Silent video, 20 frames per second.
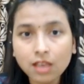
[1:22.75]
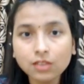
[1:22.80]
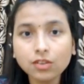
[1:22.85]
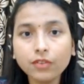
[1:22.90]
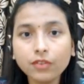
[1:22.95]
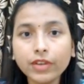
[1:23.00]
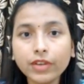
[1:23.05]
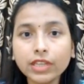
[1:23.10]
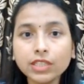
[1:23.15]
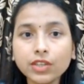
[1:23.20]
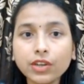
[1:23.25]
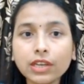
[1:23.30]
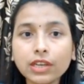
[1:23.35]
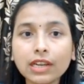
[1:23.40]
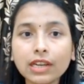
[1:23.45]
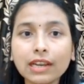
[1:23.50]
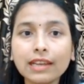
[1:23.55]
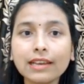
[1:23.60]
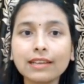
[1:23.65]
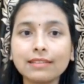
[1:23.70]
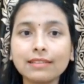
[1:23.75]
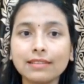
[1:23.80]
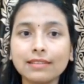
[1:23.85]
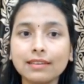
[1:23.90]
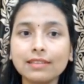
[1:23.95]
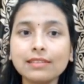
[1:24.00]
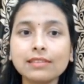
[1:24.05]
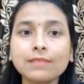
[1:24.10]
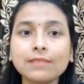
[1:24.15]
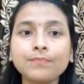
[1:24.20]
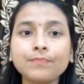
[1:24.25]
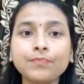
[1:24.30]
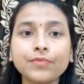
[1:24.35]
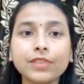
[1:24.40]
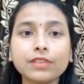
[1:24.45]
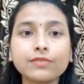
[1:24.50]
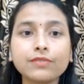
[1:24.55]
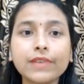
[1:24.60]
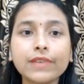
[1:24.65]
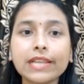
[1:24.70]
So when you'll click on this
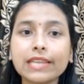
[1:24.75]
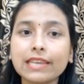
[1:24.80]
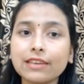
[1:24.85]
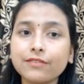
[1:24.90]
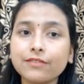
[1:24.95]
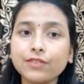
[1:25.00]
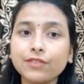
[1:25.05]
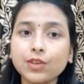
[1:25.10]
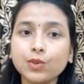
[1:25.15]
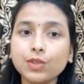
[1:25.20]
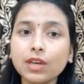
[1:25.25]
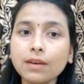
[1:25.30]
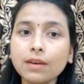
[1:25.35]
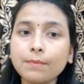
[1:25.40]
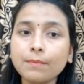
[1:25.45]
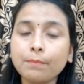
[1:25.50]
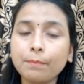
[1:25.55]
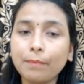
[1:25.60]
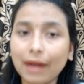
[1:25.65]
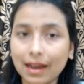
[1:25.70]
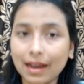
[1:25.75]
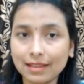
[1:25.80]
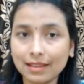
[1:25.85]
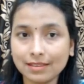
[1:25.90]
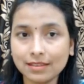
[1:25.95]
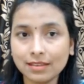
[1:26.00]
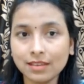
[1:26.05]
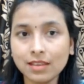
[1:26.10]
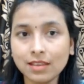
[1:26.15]
will give you the path.